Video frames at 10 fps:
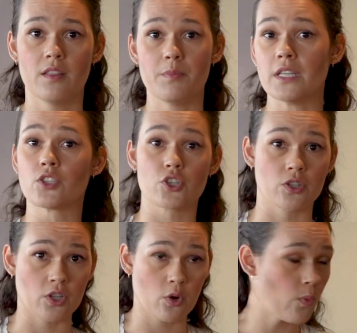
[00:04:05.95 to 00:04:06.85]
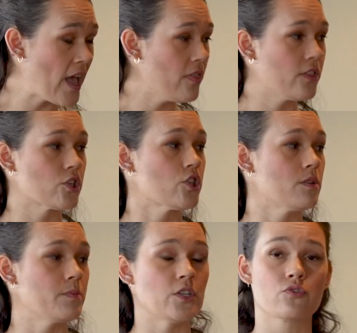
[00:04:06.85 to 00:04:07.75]
The beans shouldn't look wet, there
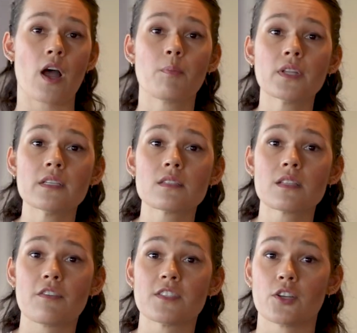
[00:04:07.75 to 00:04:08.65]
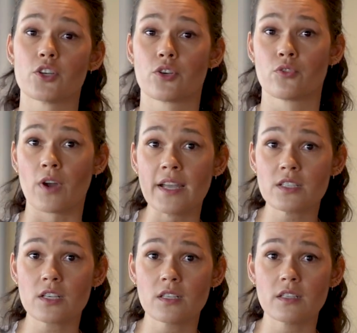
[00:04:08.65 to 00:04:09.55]
shouldn't be droplets left on your
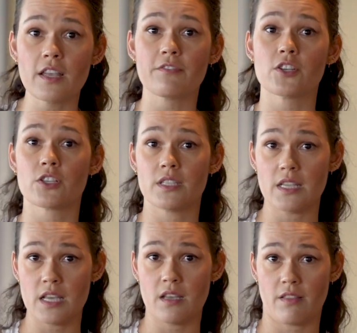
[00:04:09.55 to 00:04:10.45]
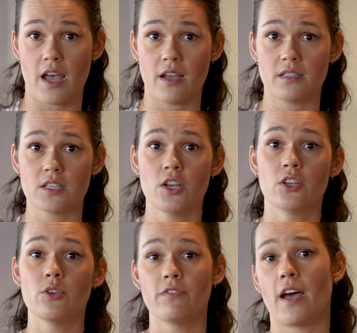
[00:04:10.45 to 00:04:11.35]
grinder. If you're seeing that,
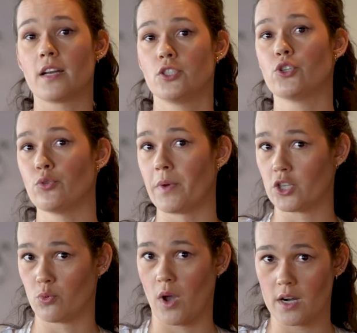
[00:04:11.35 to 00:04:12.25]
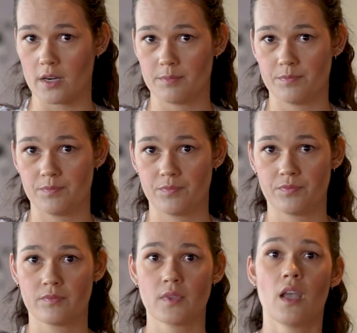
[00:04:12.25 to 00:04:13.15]
you've added too much water.
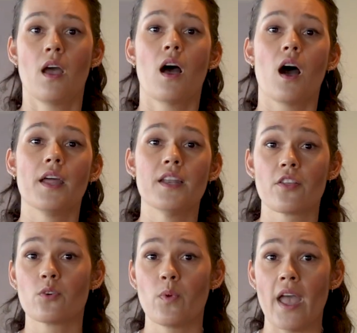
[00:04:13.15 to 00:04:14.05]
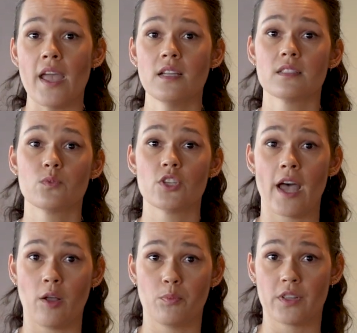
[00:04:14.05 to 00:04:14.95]
Another way to
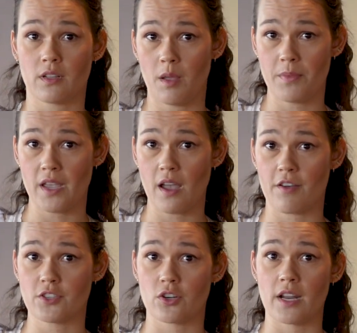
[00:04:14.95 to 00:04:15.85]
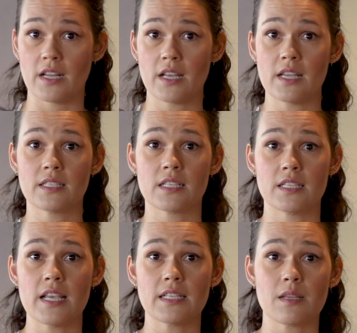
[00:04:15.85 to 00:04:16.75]
help with clumping after grinding is to
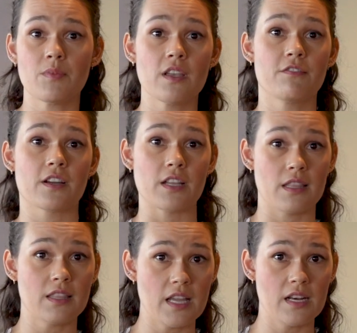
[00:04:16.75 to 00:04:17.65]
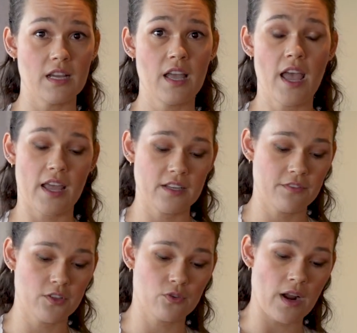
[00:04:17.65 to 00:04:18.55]
take something very thin and
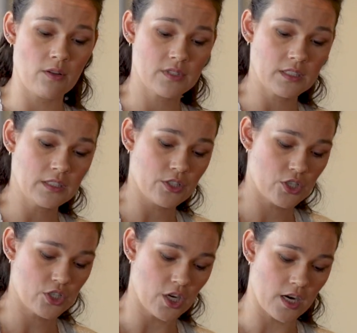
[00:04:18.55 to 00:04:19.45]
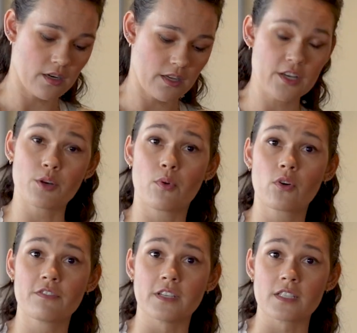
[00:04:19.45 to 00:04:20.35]
give the grounds a little stir in your
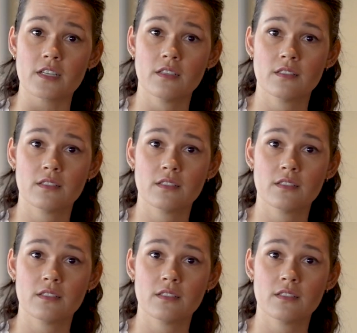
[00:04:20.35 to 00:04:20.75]
portafilter.